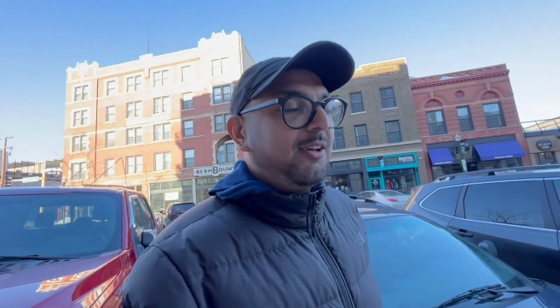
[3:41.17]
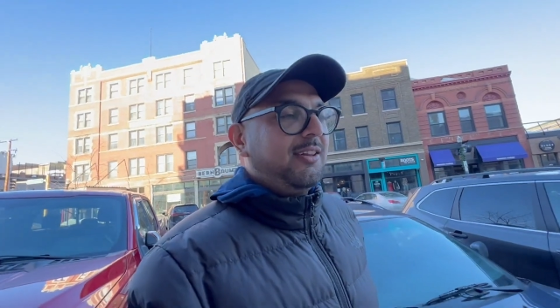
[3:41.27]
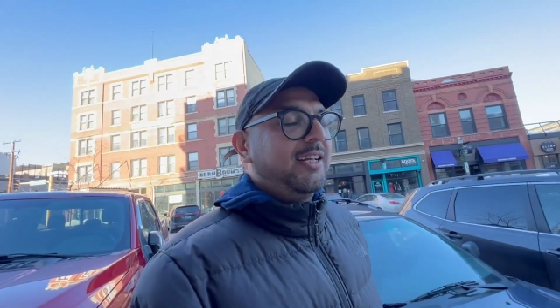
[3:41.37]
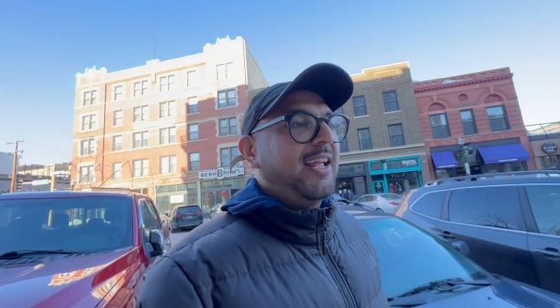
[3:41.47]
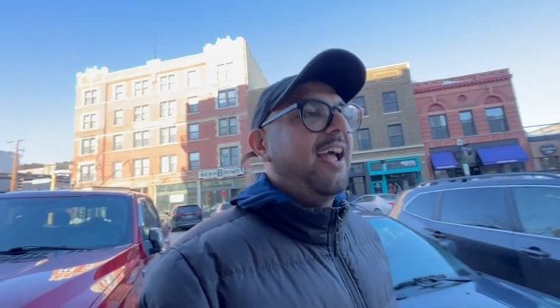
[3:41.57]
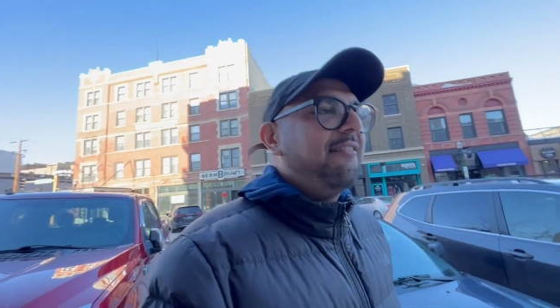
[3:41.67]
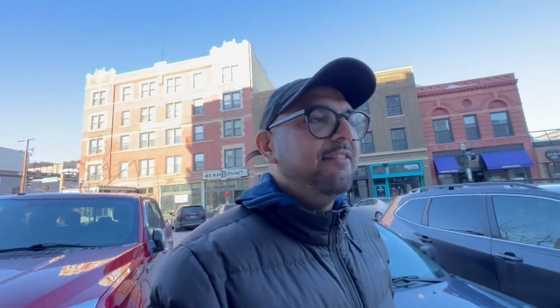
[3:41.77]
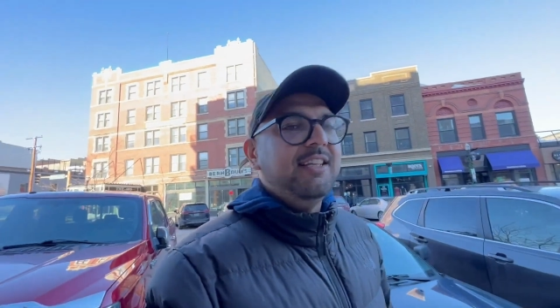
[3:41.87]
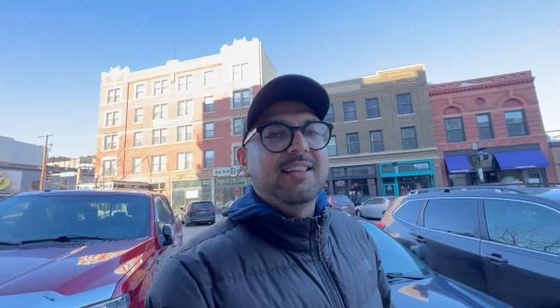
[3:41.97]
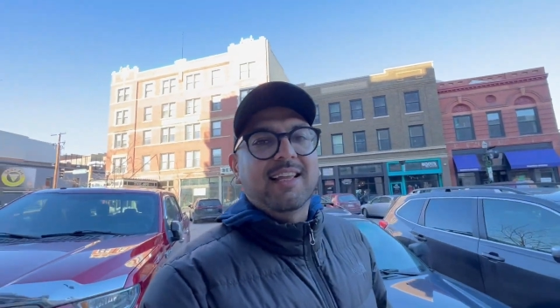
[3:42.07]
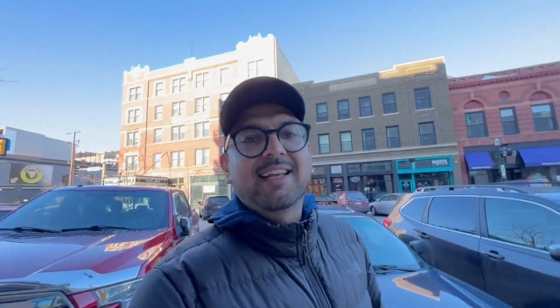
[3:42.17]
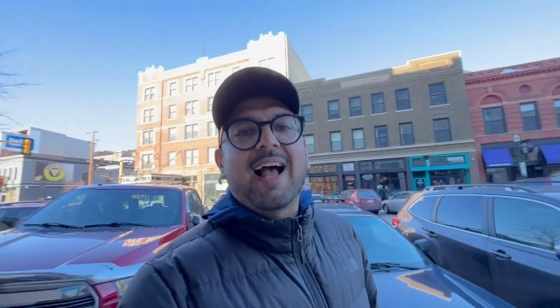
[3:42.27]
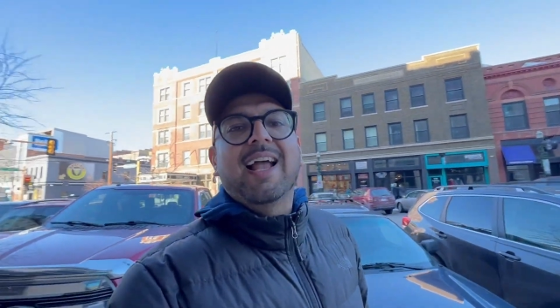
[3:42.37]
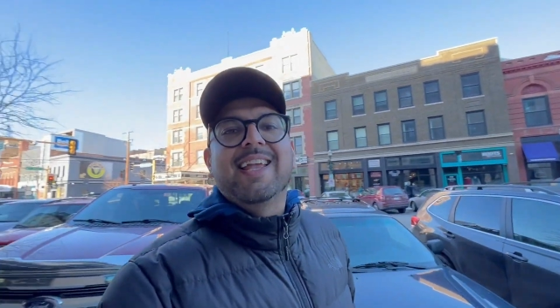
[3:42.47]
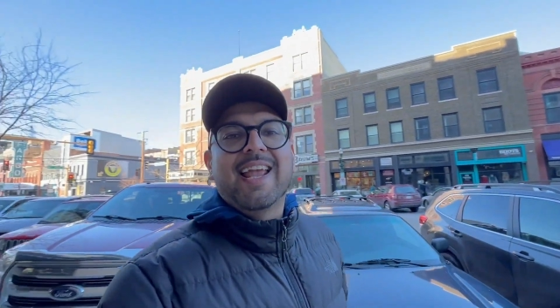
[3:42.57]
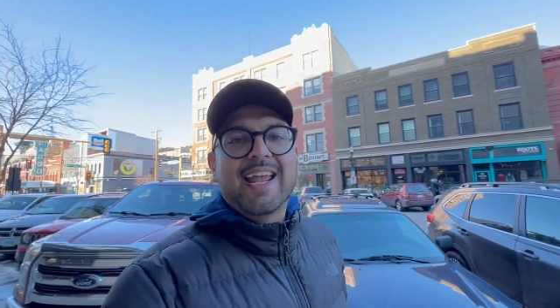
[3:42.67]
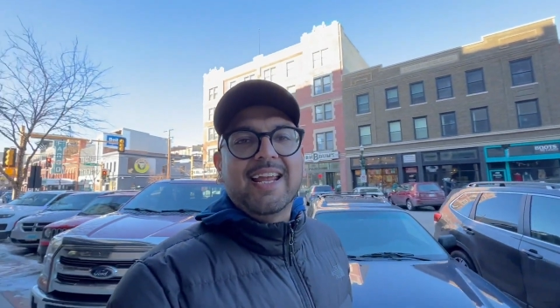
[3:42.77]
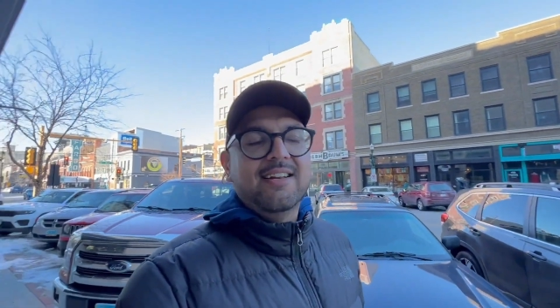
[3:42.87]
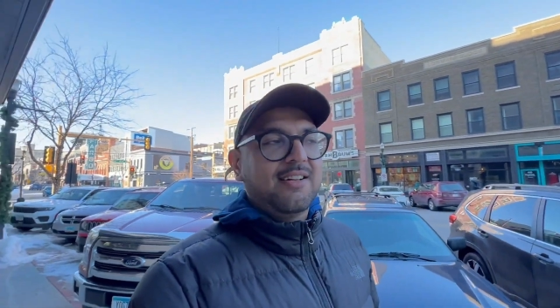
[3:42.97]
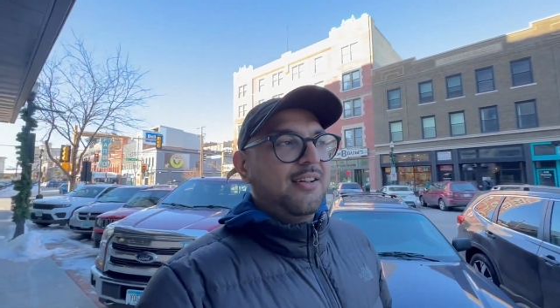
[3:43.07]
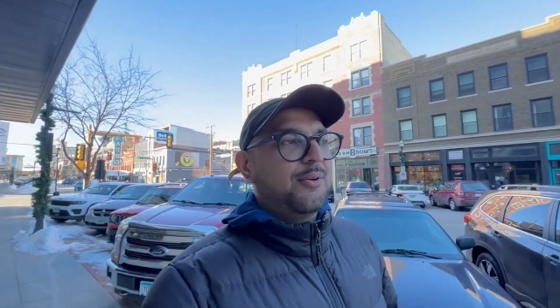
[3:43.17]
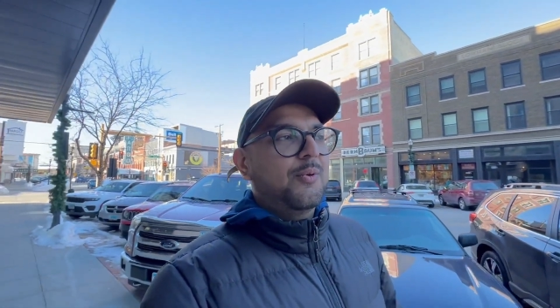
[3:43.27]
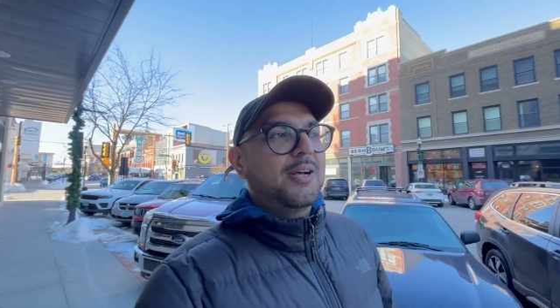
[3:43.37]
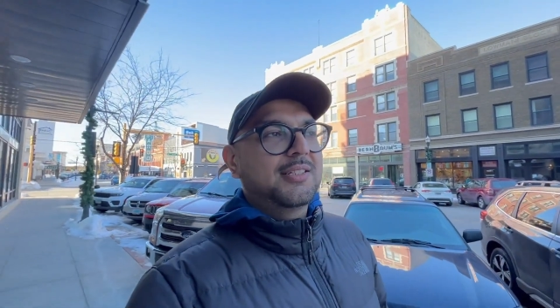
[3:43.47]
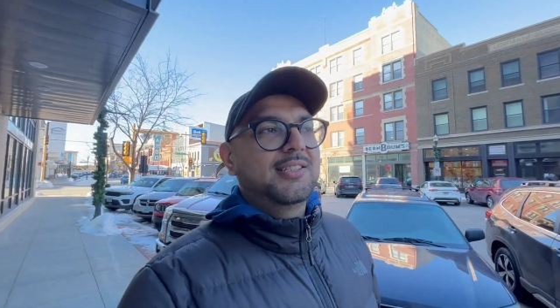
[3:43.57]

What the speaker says: like everything I ate was